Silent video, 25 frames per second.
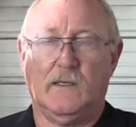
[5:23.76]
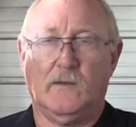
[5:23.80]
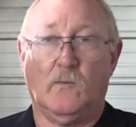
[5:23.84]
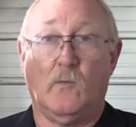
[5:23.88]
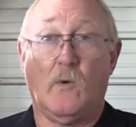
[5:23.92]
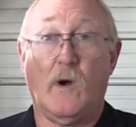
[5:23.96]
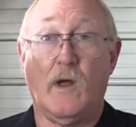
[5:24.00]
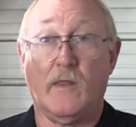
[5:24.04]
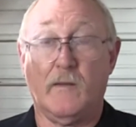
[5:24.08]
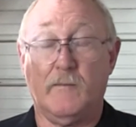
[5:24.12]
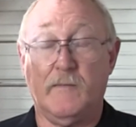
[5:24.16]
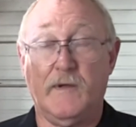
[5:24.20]

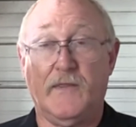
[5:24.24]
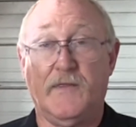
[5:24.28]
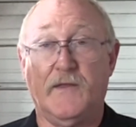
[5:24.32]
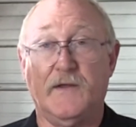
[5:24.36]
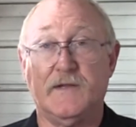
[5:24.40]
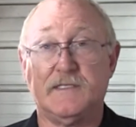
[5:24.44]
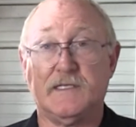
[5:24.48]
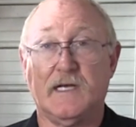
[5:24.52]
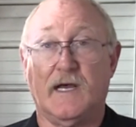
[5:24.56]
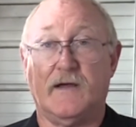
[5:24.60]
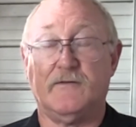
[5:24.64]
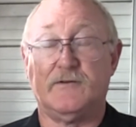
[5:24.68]
While the
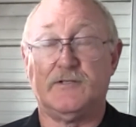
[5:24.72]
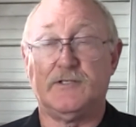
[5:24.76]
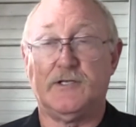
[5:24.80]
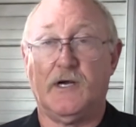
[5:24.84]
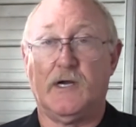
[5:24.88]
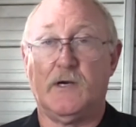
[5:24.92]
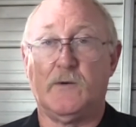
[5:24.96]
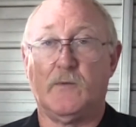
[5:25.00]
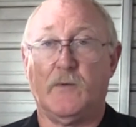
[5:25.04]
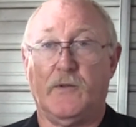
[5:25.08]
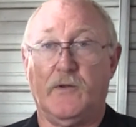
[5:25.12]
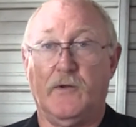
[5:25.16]
methods I've
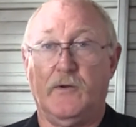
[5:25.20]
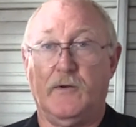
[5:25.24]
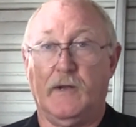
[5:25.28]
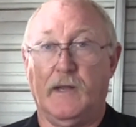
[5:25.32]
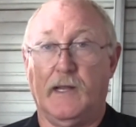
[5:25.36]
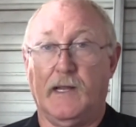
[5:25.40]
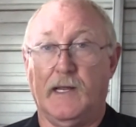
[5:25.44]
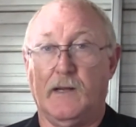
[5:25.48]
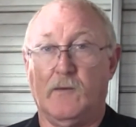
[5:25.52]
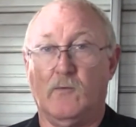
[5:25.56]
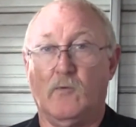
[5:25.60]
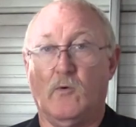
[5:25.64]
shared with you
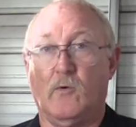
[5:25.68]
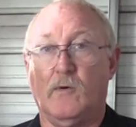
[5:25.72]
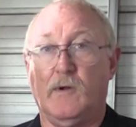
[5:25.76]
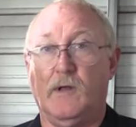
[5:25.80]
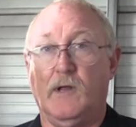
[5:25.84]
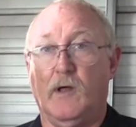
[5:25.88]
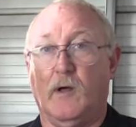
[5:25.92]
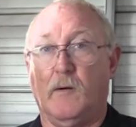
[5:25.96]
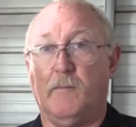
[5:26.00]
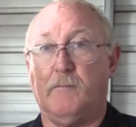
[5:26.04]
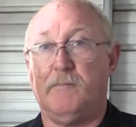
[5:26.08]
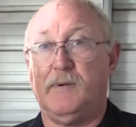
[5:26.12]
today won't
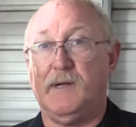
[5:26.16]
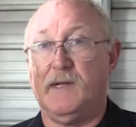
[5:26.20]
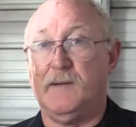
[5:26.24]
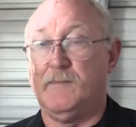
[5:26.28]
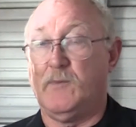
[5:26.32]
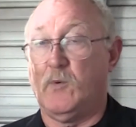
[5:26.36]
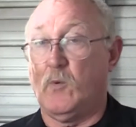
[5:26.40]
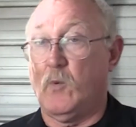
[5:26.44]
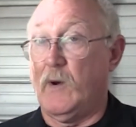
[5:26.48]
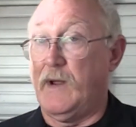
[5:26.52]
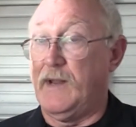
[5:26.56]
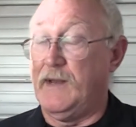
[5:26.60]
help
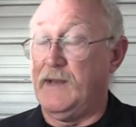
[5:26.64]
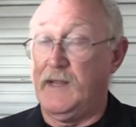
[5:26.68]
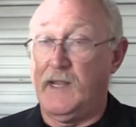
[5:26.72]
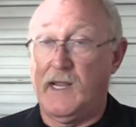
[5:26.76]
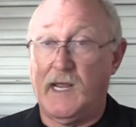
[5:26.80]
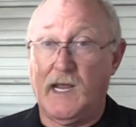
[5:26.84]
pinpoint